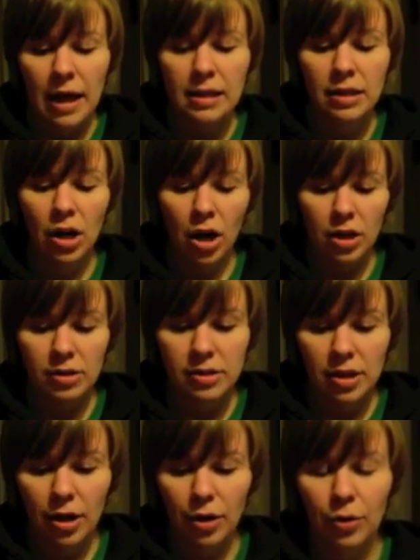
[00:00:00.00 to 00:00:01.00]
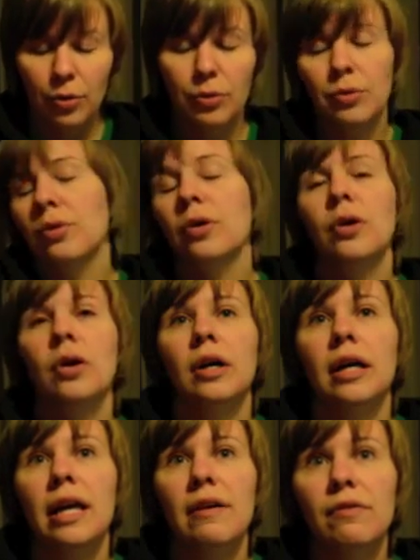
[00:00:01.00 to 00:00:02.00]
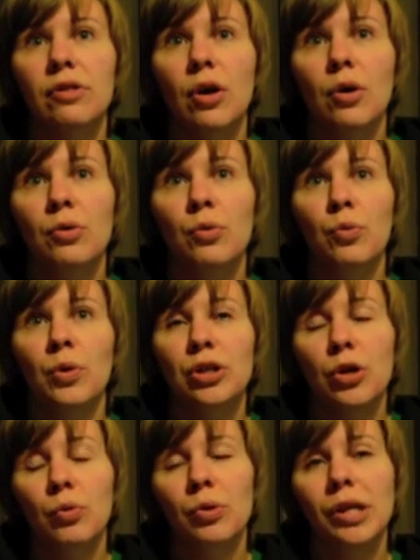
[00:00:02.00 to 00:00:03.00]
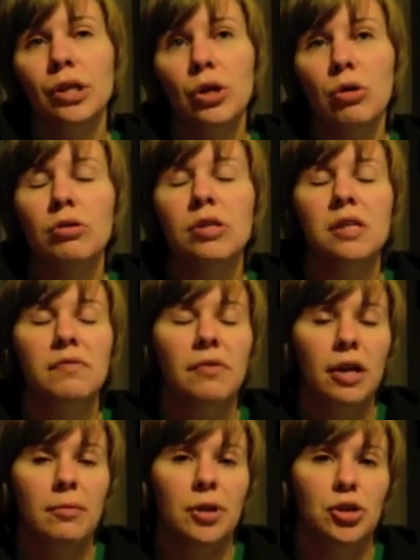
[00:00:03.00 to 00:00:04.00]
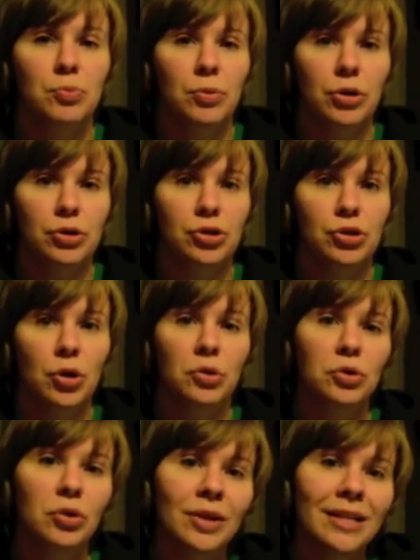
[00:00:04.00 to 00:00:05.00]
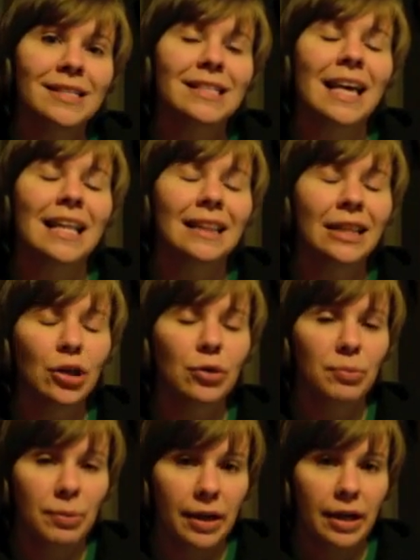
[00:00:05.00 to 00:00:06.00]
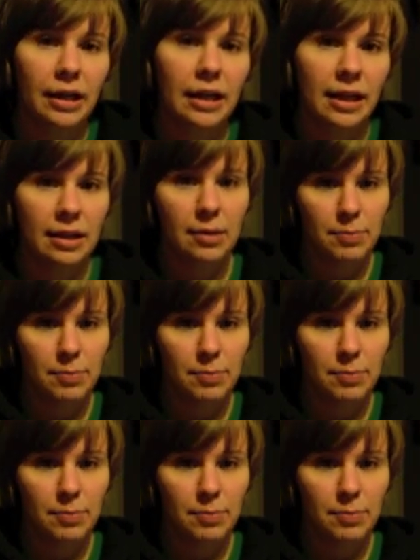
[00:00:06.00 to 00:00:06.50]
And then also, even though we don't really notice very much brushstroke, there is a little bit in the